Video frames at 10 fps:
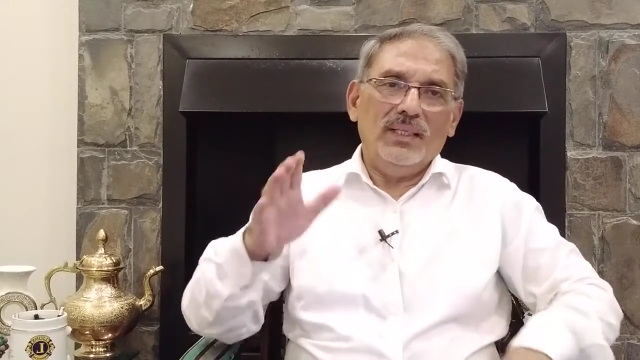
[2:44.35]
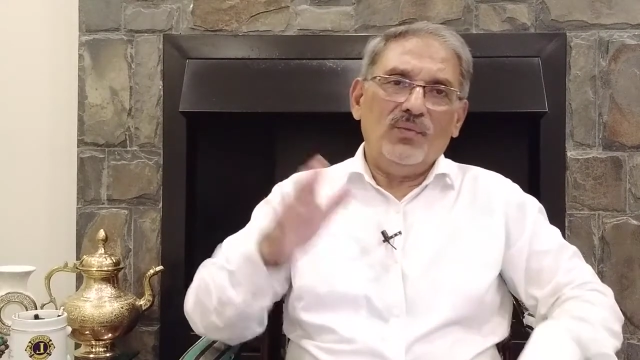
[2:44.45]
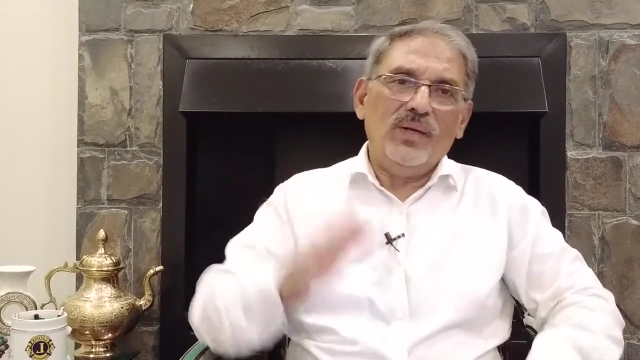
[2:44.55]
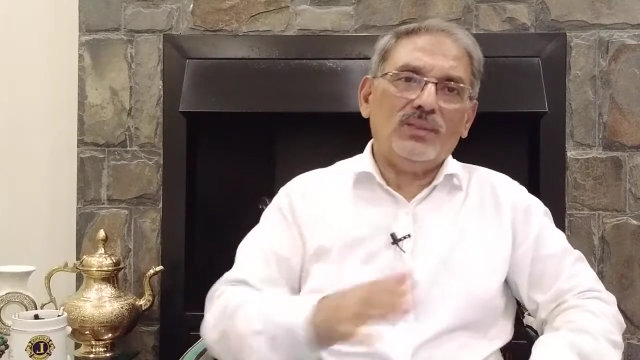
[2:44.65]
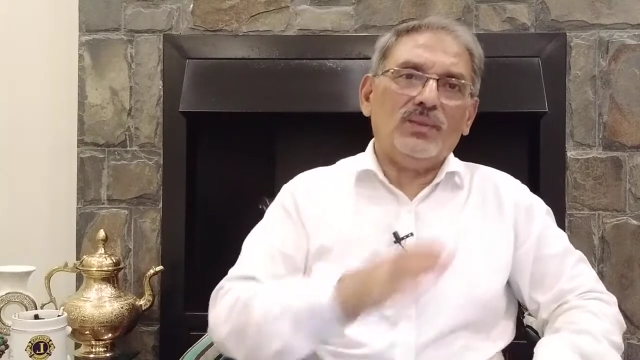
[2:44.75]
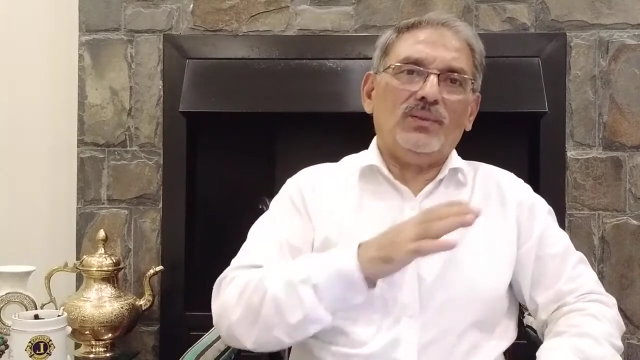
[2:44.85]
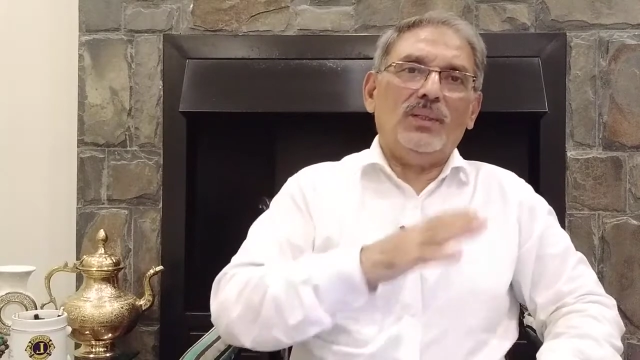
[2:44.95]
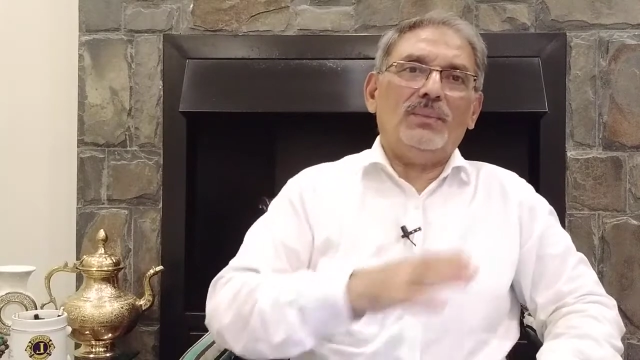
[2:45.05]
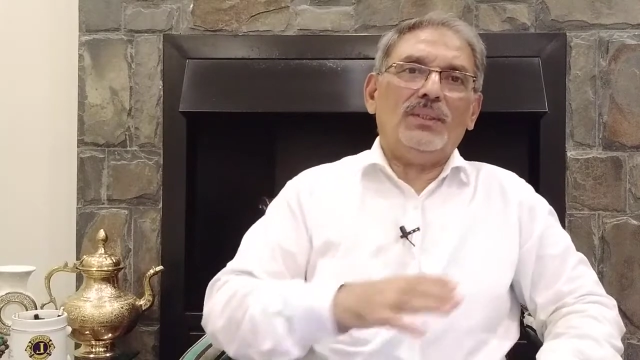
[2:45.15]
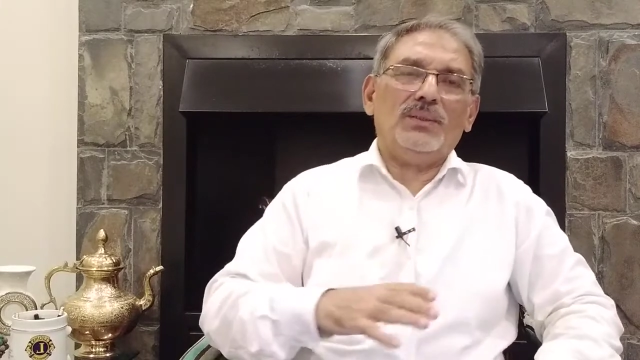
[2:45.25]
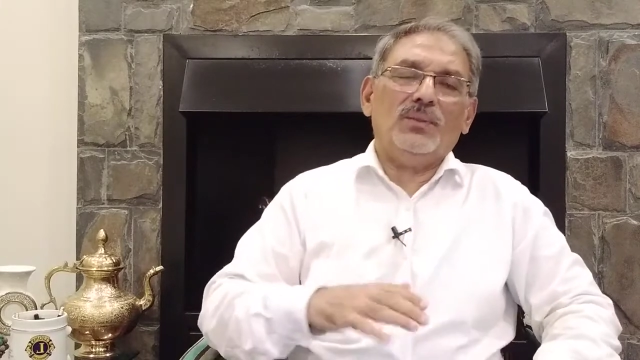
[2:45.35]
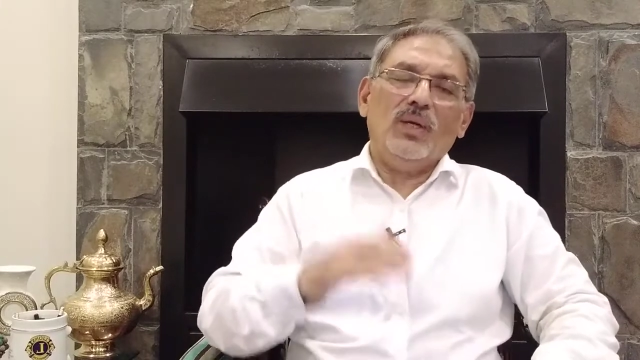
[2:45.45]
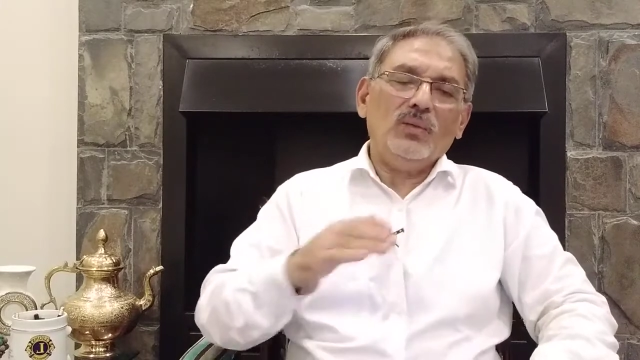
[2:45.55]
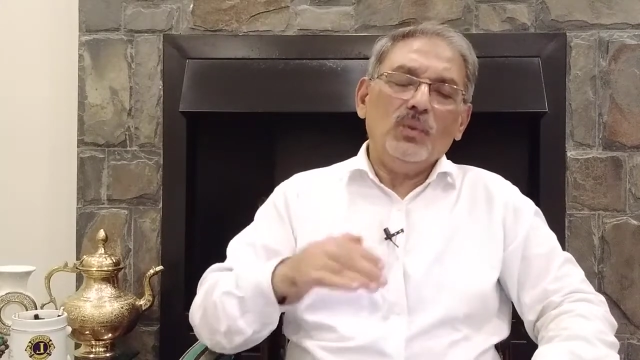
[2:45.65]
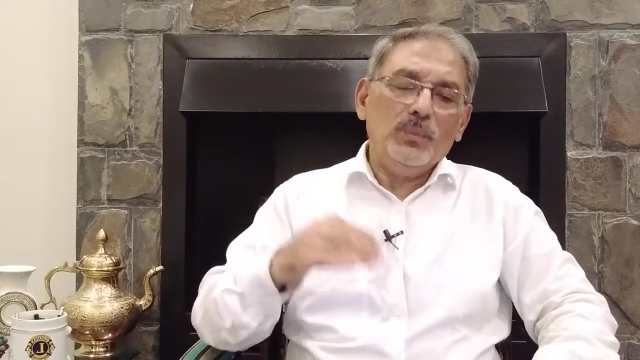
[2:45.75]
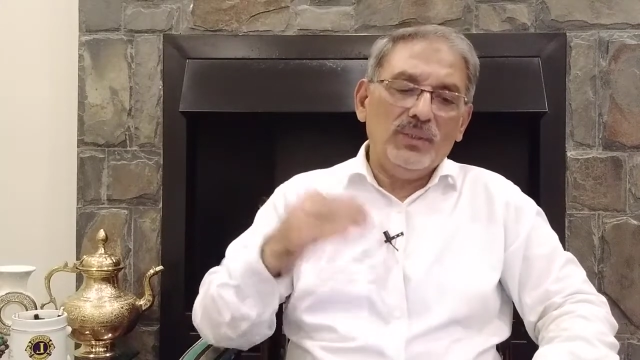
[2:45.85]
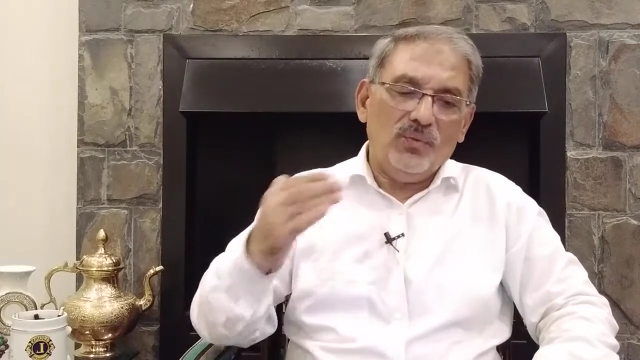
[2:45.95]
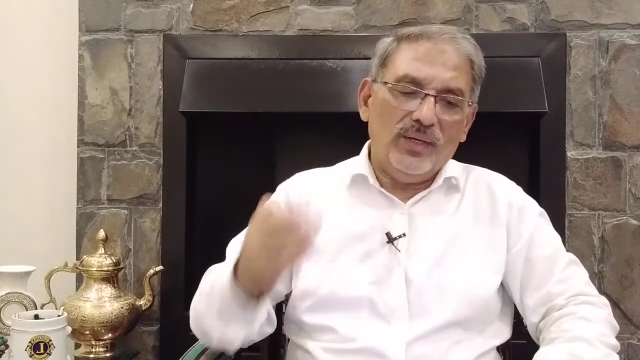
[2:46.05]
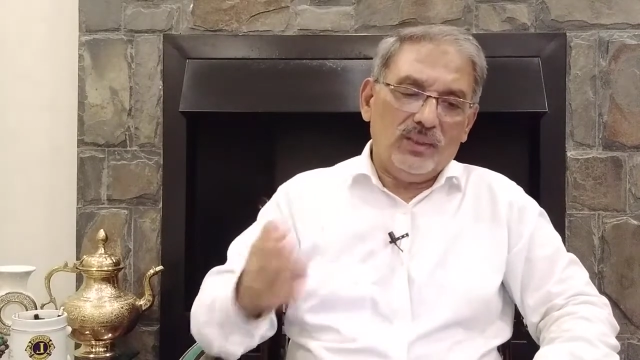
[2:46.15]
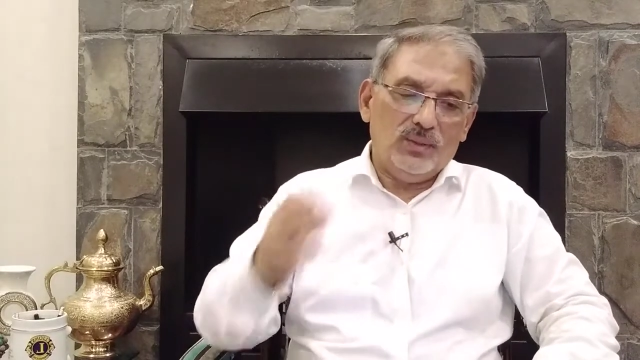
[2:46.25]
effects of termination. What will be the
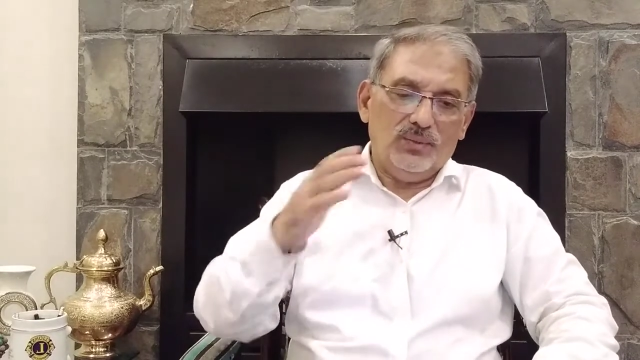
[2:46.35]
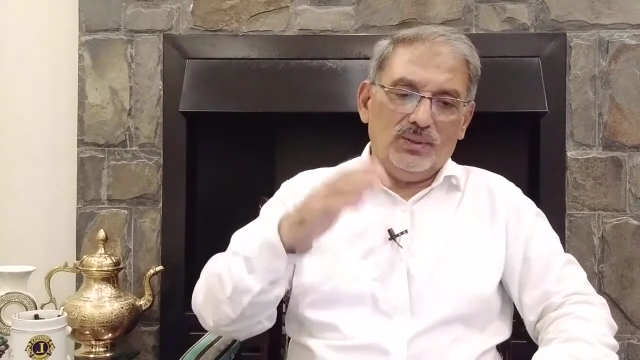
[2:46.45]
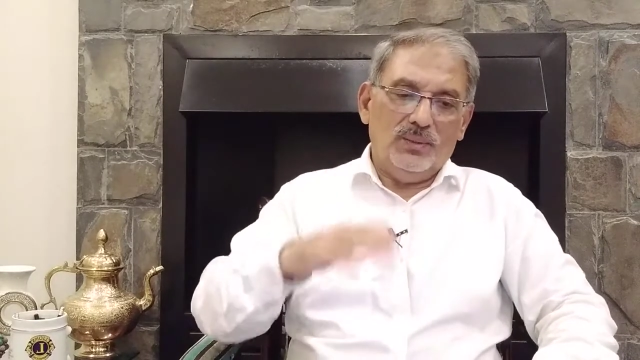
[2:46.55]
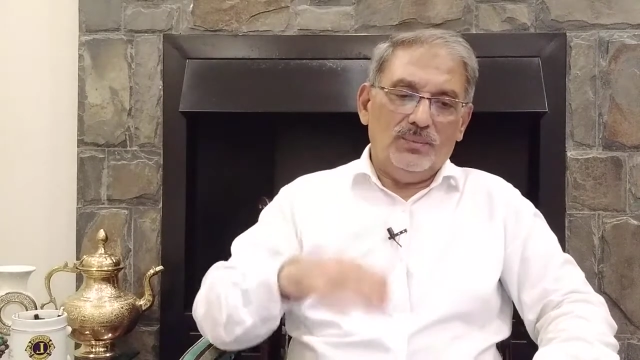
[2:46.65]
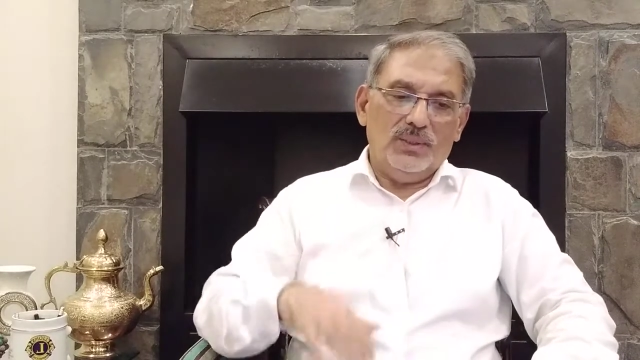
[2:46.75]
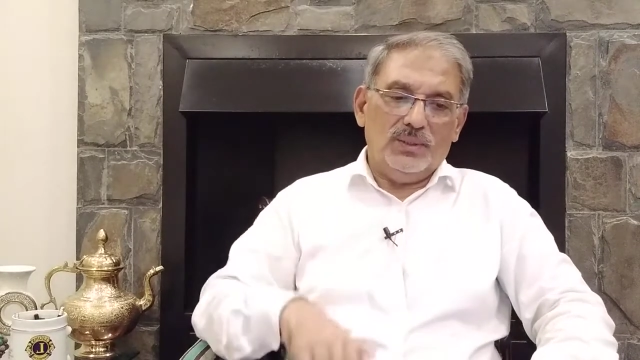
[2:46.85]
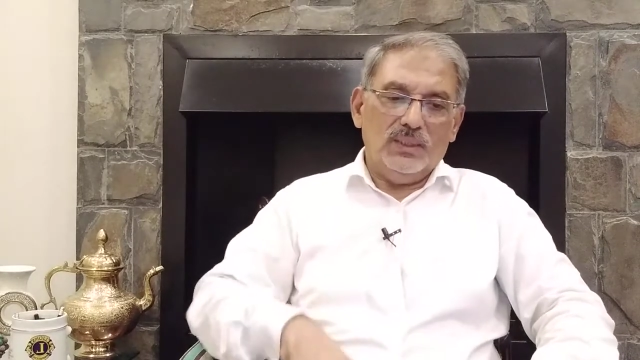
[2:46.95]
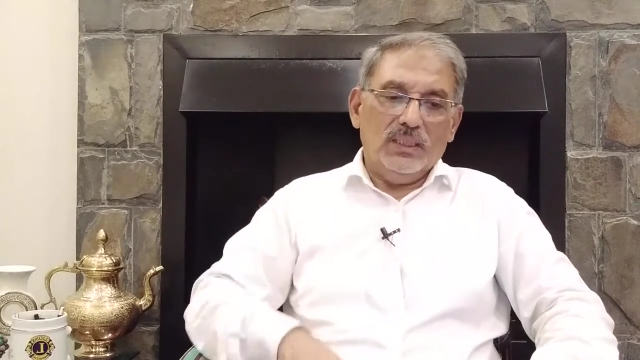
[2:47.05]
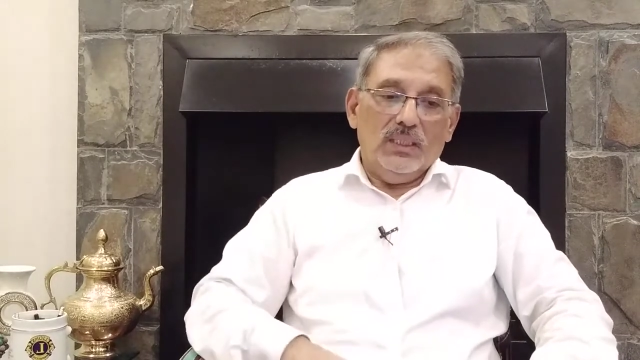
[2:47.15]
effects of the termination?